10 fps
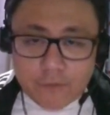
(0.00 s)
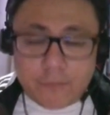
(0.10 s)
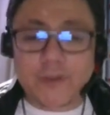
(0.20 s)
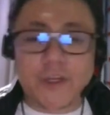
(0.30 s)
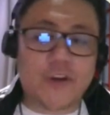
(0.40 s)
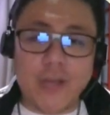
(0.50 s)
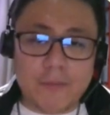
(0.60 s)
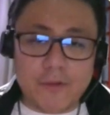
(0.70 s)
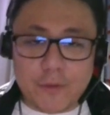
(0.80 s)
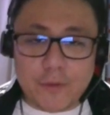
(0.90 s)
particular
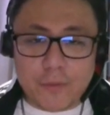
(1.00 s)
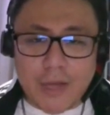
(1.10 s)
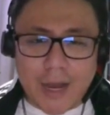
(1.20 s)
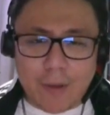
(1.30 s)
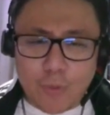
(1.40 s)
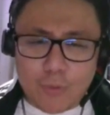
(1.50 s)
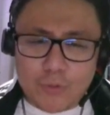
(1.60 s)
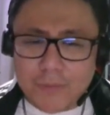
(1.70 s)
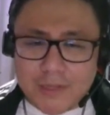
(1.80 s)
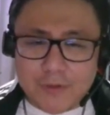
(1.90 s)
episode, I
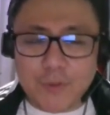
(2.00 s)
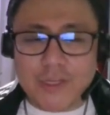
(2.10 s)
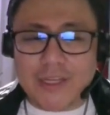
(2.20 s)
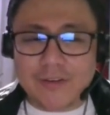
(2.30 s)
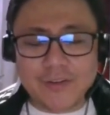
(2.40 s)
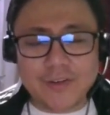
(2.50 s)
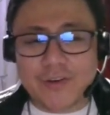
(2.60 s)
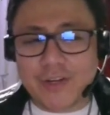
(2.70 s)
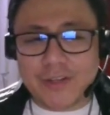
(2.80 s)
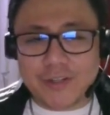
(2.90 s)
won't be solely
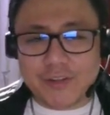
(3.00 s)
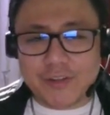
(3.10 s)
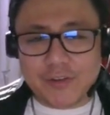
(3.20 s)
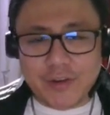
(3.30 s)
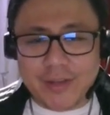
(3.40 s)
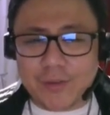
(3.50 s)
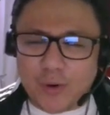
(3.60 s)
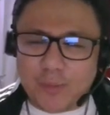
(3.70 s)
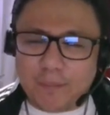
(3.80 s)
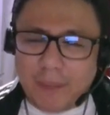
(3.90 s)
considering the strength
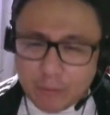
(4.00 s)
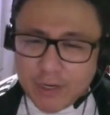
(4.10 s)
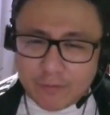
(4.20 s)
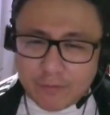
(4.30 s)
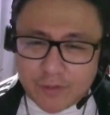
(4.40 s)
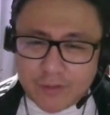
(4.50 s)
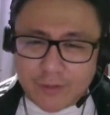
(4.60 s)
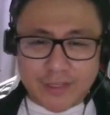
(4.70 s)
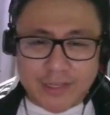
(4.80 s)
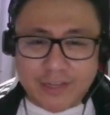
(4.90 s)
or power level of
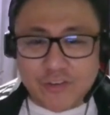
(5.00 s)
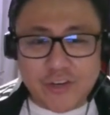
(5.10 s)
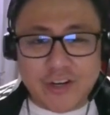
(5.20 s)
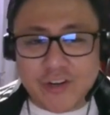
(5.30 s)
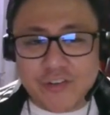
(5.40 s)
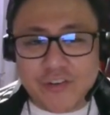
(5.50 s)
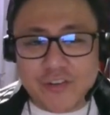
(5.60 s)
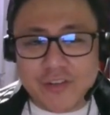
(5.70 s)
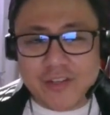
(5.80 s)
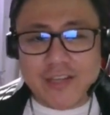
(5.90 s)
the legendary creatures
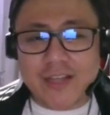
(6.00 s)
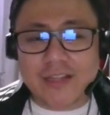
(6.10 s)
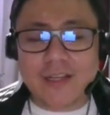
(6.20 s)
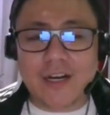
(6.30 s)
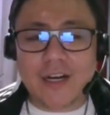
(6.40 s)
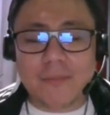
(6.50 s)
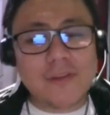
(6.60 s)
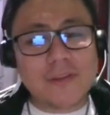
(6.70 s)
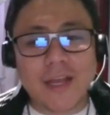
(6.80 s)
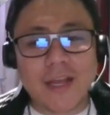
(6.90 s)
in the set. Um,
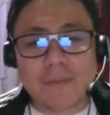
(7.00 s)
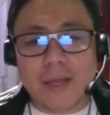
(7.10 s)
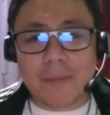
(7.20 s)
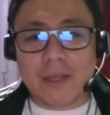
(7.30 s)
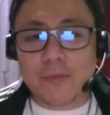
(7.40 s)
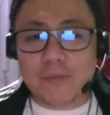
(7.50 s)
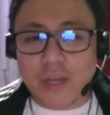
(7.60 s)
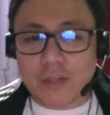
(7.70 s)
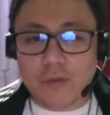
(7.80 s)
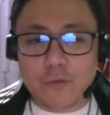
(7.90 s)
instead, my main
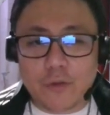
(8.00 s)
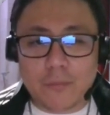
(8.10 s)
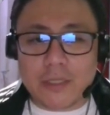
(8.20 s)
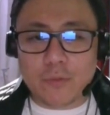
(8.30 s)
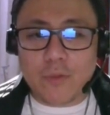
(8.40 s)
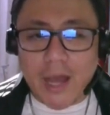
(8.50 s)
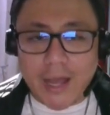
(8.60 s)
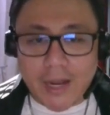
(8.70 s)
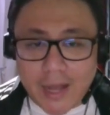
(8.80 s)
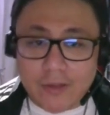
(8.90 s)
objective will be to
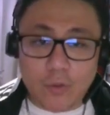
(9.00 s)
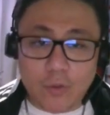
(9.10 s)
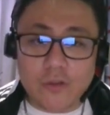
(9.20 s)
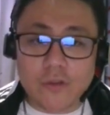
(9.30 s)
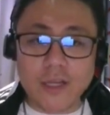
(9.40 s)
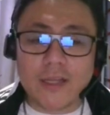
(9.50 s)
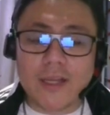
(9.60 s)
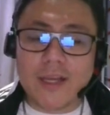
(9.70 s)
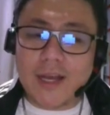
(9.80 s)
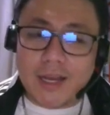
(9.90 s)
highlight the ones that
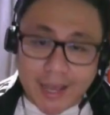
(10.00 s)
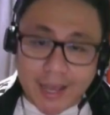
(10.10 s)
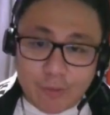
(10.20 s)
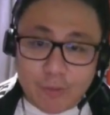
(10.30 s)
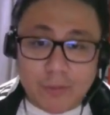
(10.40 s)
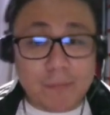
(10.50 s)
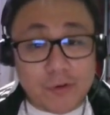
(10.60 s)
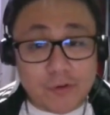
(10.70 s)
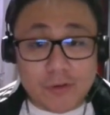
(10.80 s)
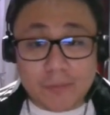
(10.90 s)
align with my
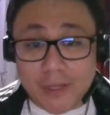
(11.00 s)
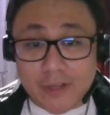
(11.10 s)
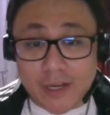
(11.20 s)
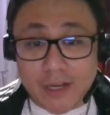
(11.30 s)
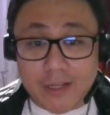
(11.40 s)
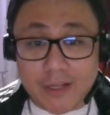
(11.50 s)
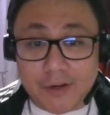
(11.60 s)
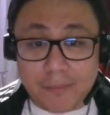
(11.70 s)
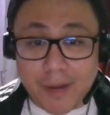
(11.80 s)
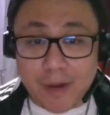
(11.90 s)
personal playstyle and
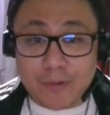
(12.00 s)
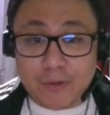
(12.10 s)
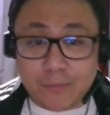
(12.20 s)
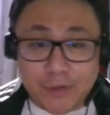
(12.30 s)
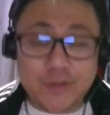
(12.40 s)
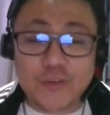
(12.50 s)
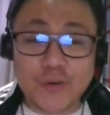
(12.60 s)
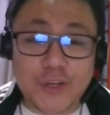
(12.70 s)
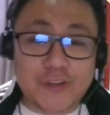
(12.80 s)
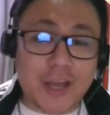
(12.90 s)
are bound to bring joy
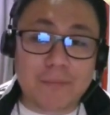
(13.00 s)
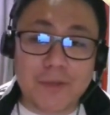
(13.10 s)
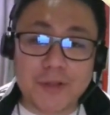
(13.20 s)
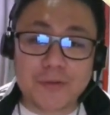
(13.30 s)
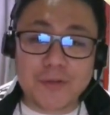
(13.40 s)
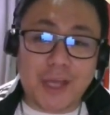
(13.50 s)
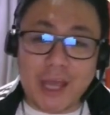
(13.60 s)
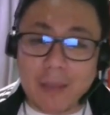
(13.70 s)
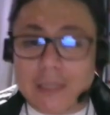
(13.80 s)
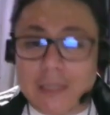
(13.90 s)
and excitement to the
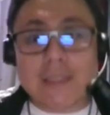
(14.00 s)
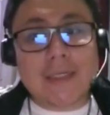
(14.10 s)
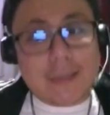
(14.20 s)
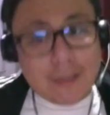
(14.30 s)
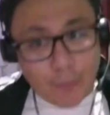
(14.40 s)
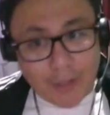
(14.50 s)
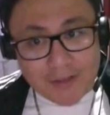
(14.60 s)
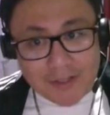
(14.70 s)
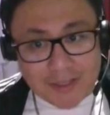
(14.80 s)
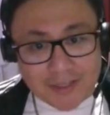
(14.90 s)
game the way I
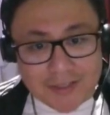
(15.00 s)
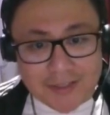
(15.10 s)
see it.